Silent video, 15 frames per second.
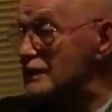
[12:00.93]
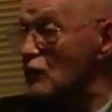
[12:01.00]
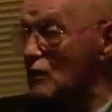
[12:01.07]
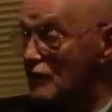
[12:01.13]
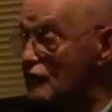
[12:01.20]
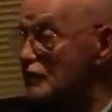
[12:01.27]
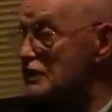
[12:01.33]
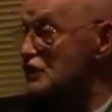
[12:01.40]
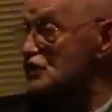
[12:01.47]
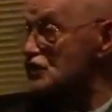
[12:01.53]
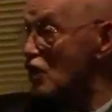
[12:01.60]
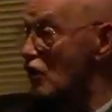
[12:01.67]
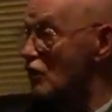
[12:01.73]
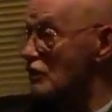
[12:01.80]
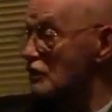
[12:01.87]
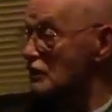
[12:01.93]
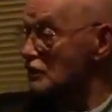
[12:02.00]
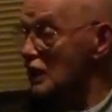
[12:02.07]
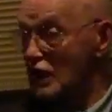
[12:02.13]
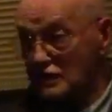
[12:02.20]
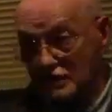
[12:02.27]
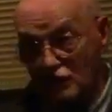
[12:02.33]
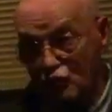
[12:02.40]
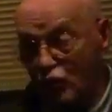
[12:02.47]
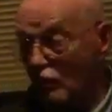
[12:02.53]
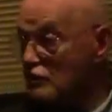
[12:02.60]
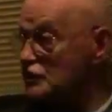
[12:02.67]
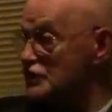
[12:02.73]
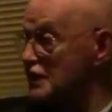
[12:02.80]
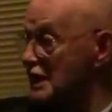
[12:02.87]
Went through the song, did
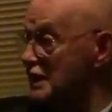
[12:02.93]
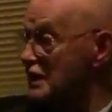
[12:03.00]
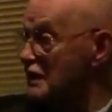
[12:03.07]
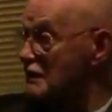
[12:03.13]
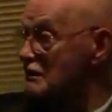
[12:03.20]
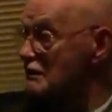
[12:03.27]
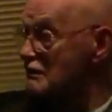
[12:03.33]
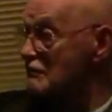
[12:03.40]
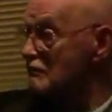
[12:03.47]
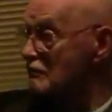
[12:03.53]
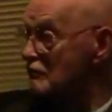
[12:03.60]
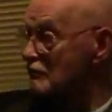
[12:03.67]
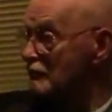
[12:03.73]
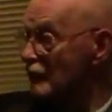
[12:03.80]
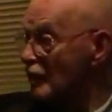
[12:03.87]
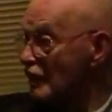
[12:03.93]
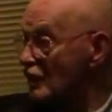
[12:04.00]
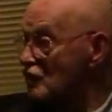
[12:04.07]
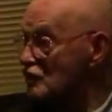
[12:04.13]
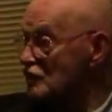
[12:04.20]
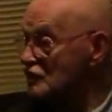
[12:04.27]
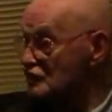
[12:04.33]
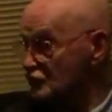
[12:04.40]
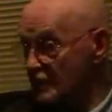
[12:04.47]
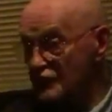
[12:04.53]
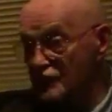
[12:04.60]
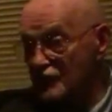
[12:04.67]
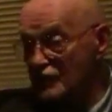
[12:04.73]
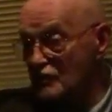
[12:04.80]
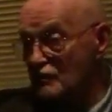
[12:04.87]
one take, straight
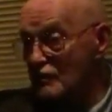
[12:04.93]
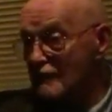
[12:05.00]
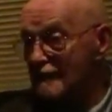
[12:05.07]
through.